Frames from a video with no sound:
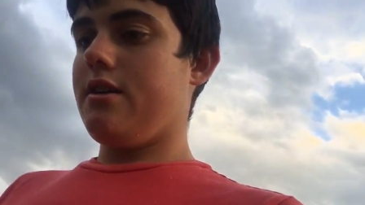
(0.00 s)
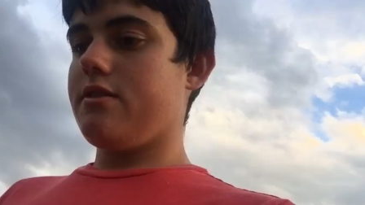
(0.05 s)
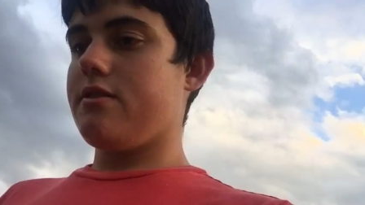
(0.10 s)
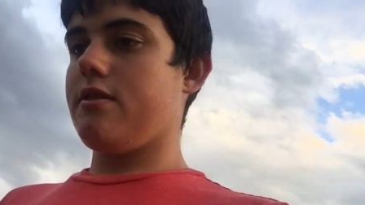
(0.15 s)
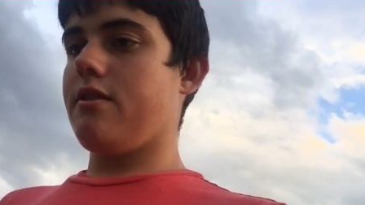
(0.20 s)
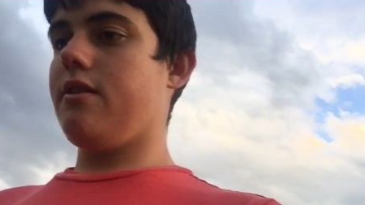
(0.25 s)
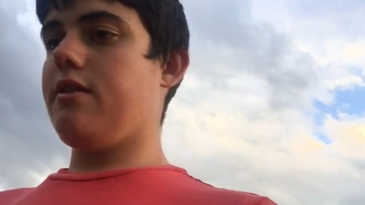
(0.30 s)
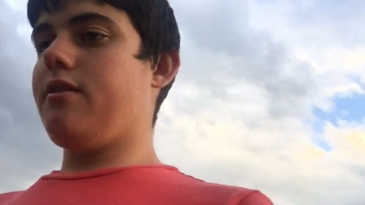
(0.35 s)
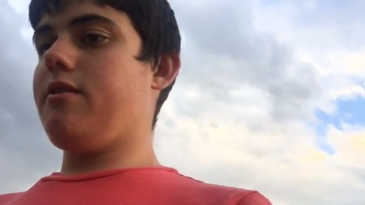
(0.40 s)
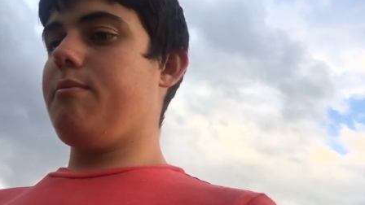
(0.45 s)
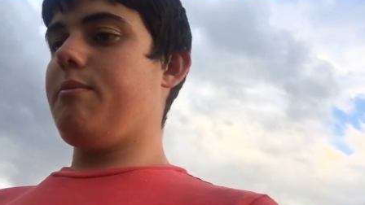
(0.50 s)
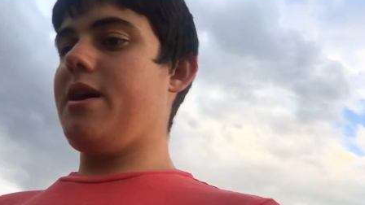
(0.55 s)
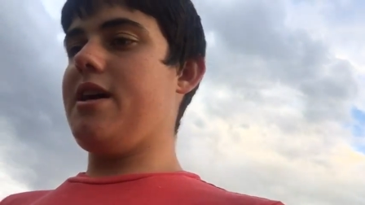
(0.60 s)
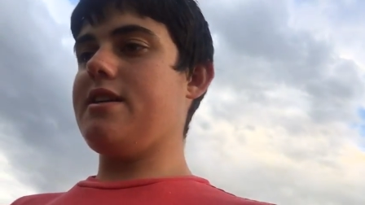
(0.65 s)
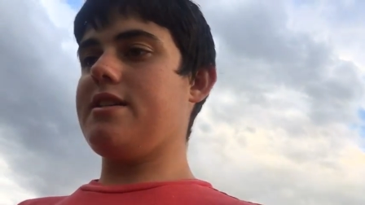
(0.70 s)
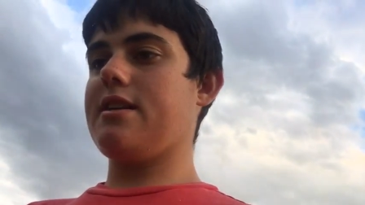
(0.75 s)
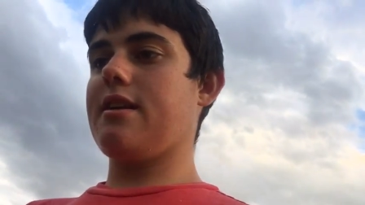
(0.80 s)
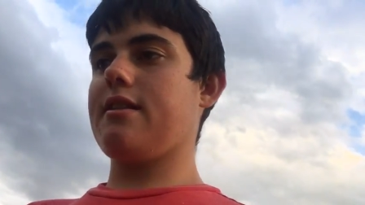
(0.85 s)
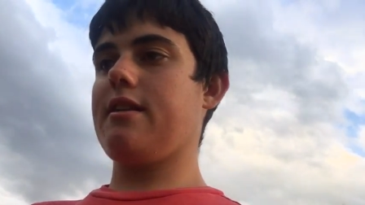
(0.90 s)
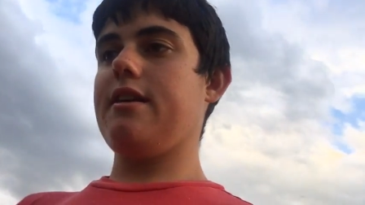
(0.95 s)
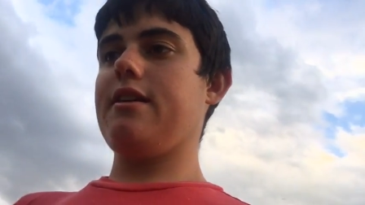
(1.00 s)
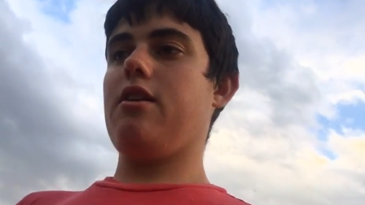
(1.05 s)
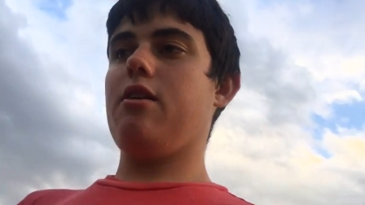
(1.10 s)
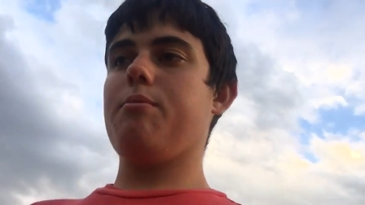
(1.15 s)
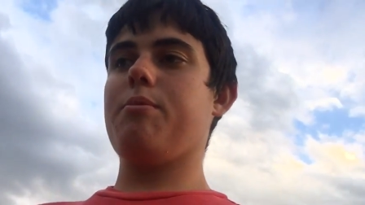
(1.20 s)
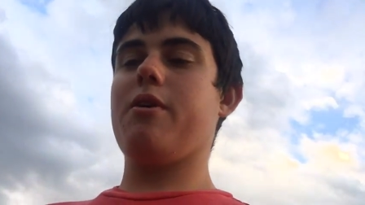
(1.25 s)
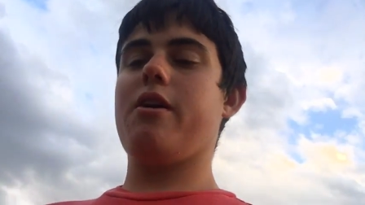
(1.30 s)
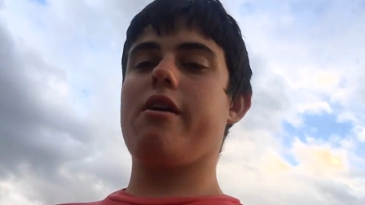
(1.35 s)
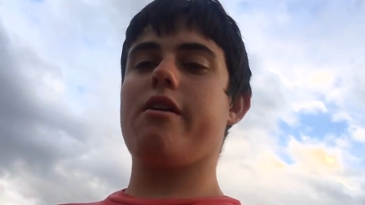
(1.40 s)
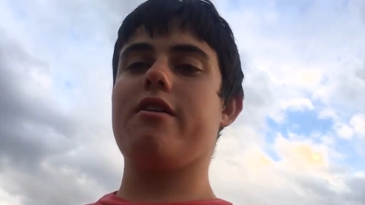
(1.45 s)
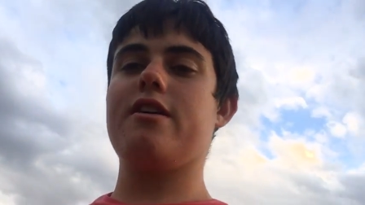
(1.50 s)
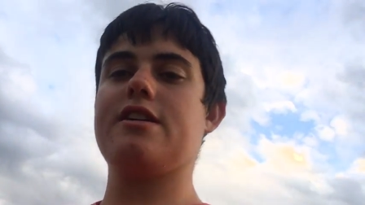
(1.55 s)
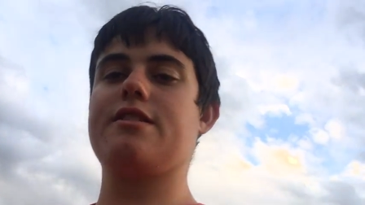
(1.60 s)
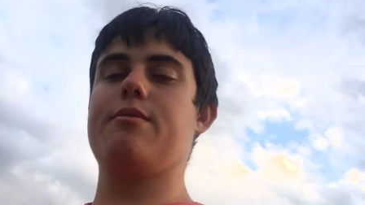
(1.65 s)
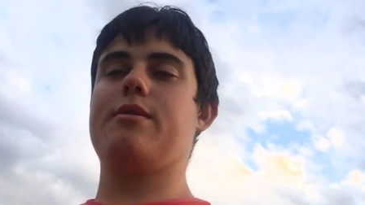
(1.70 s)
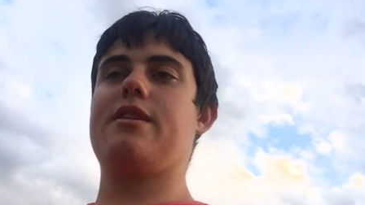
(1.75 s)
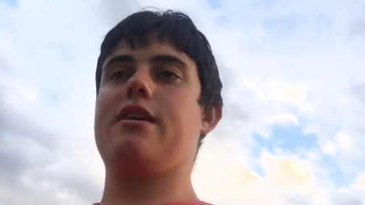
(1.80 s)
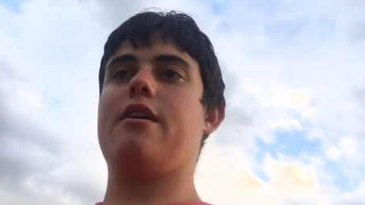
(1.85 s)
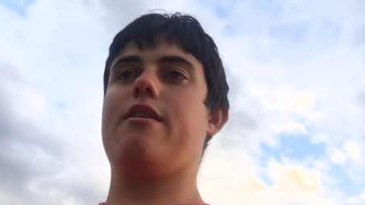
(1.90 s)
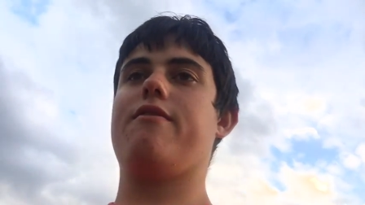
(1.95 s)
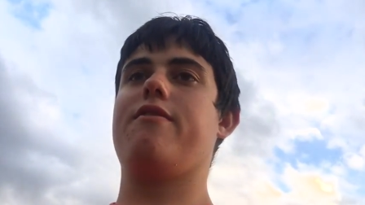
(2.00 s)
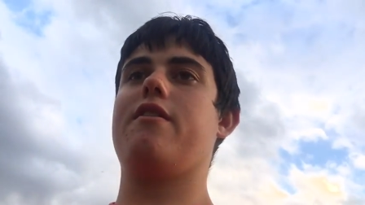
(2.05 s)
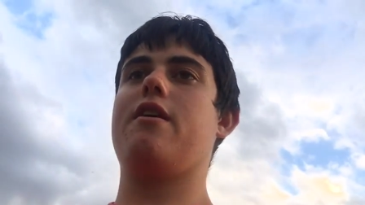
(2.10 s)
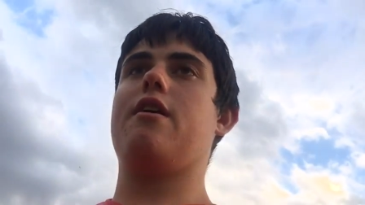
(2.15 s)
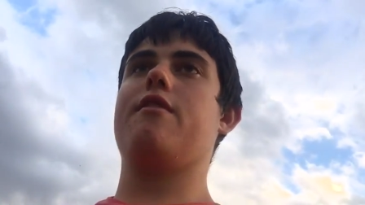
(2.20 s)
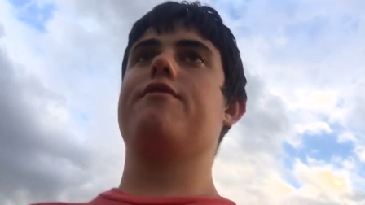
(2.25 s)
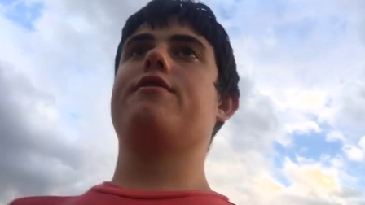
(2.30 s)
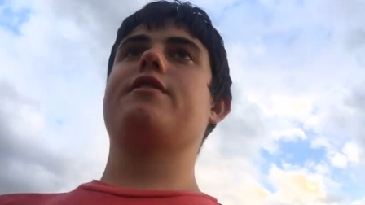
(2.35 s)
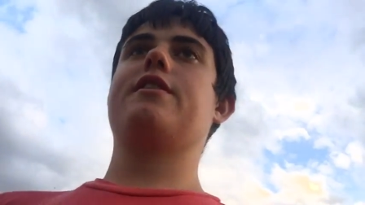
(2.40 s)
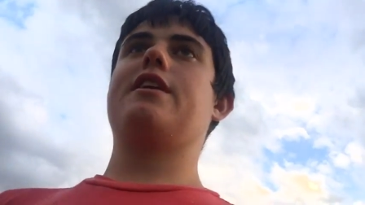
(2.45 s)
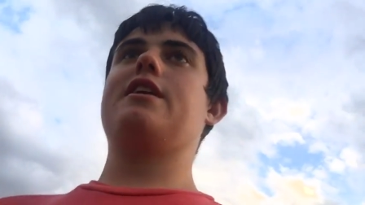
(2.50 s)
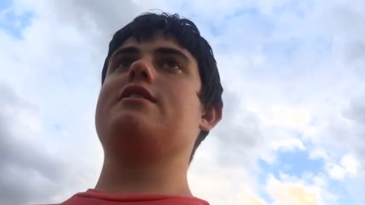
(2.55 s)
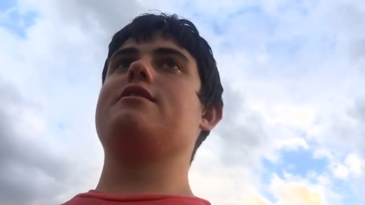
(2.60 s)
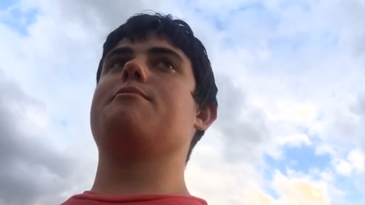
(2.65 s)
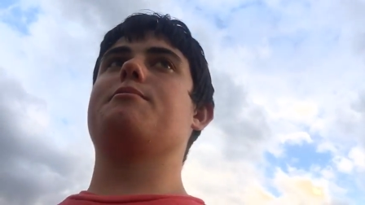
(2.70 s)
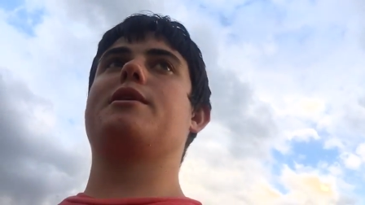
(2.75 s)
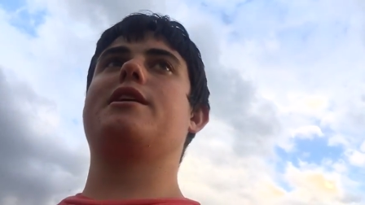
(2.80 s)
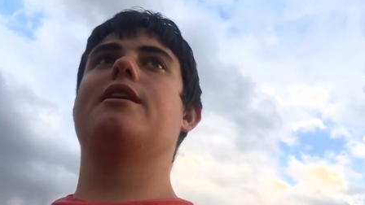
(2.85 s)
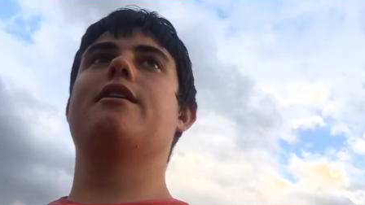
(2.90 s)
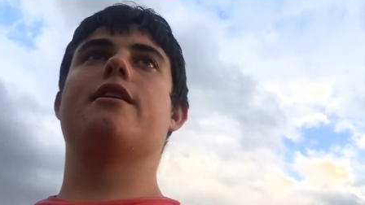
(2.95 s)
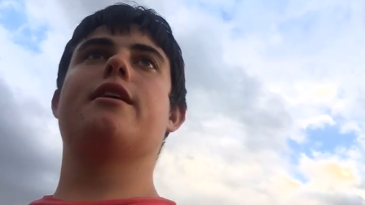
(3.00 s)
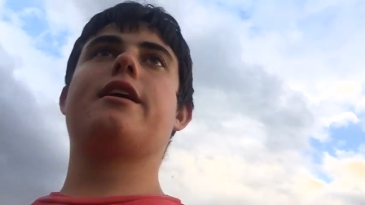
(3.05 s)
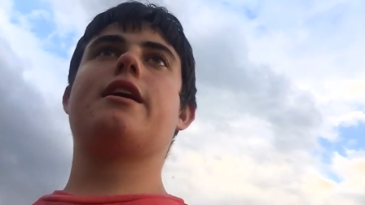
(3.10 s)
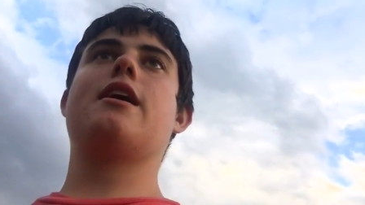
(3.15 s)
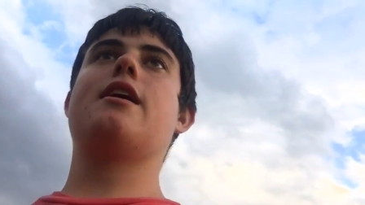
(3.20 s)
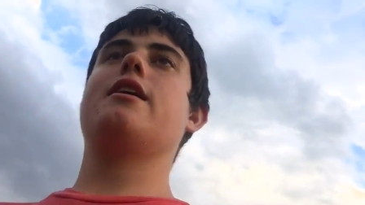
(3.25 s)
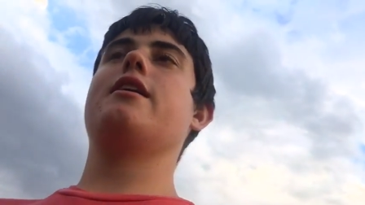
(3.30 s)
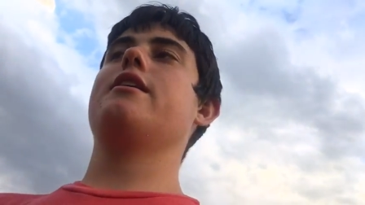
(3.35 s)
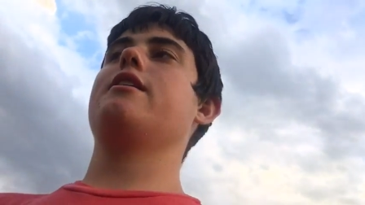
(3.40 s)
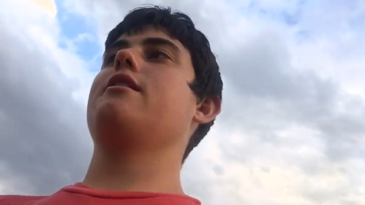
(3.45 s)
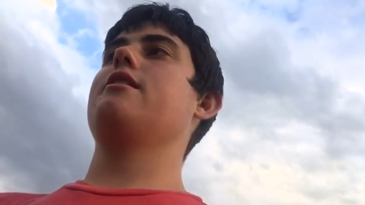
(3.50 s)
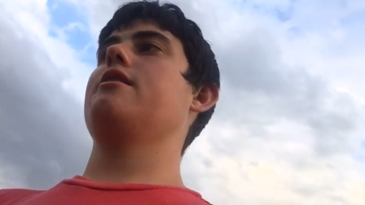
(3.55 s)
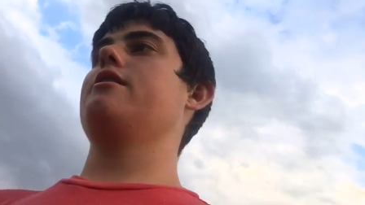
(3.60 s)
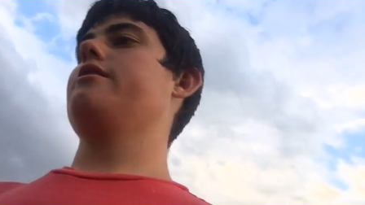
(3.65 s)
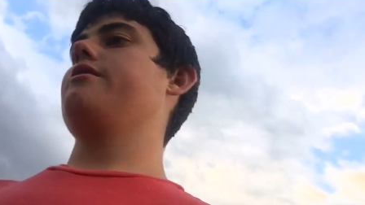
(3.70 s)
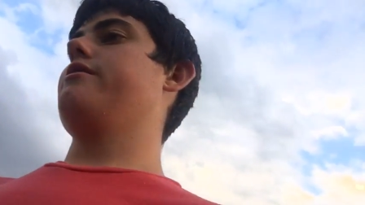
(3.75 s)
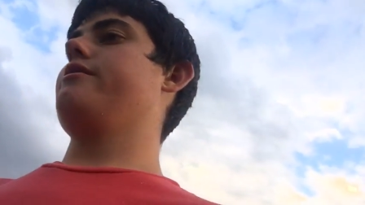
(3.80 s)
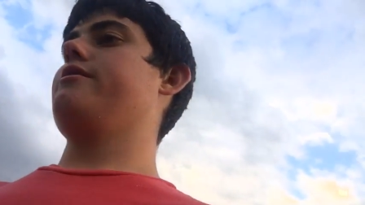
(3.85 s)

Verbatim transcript: So basically no progress with the alfalfa. It hasn't been irrigated,